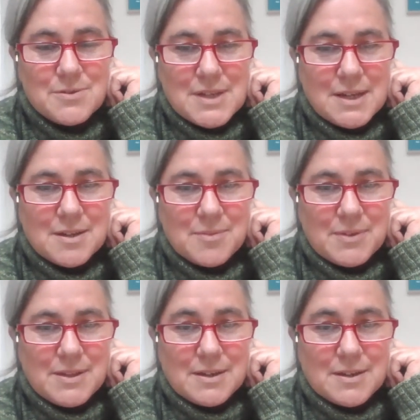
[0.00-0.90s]
so
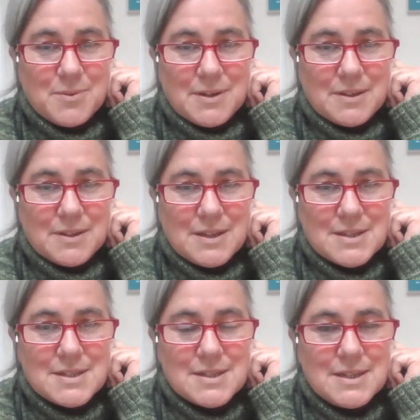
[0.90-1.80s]
taken with Linen Quill
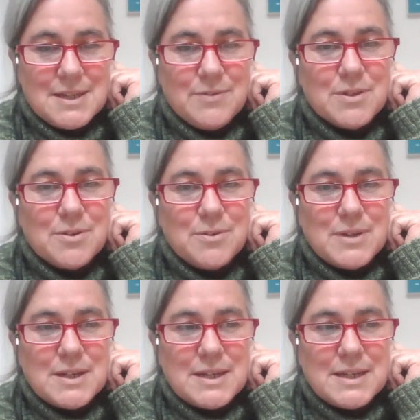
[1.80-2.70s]
that even
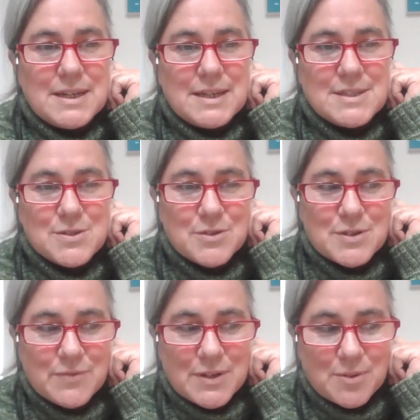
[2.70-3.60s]
though it
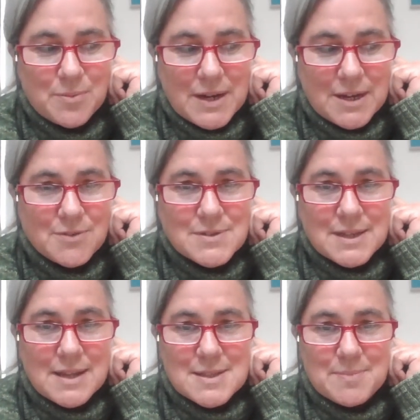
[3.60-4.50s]
sort of in a way
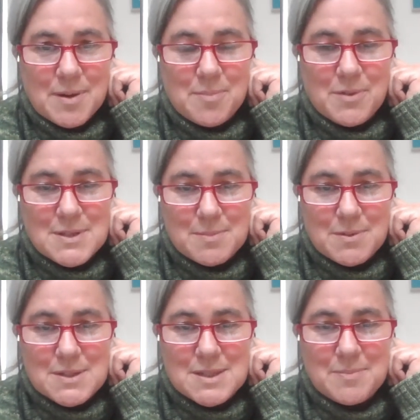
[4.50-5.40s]
goes against my
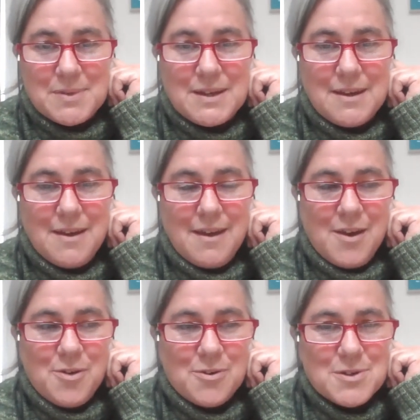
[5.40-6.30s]
principles to
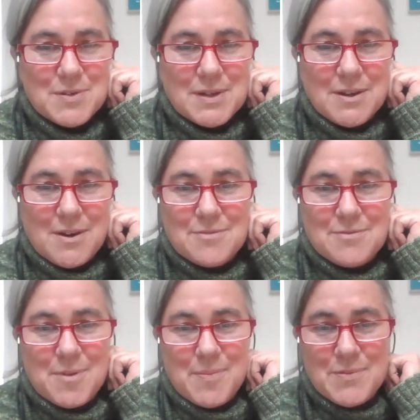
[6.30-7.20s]
be ordering
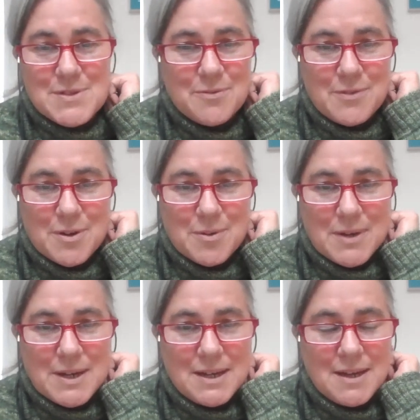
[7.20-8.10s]
yarn from so
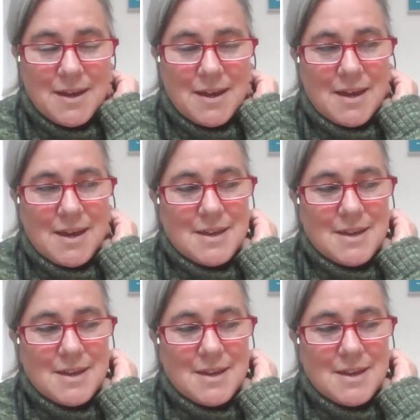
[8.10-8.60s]
far away.